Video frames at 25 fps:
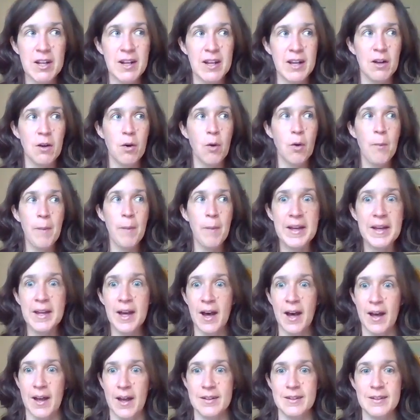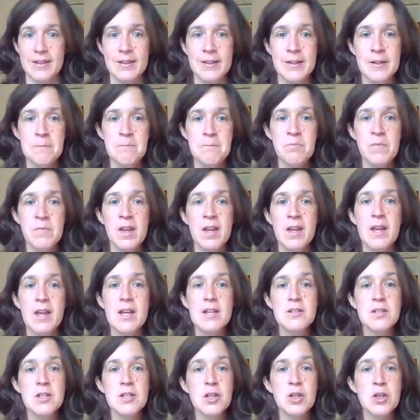And oh God,
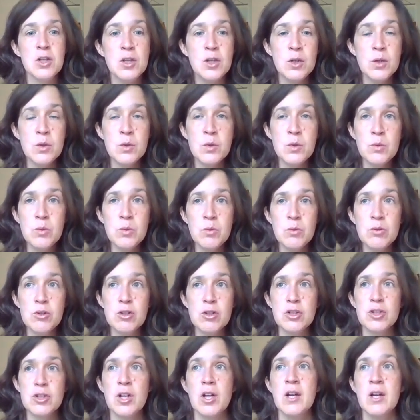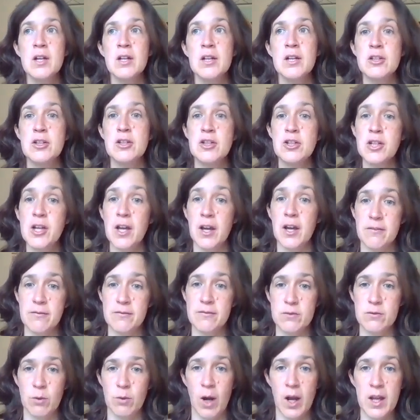is a huge
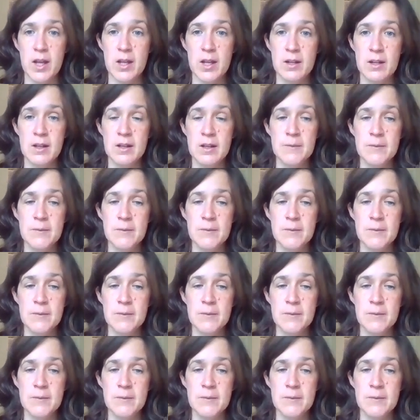shift, right?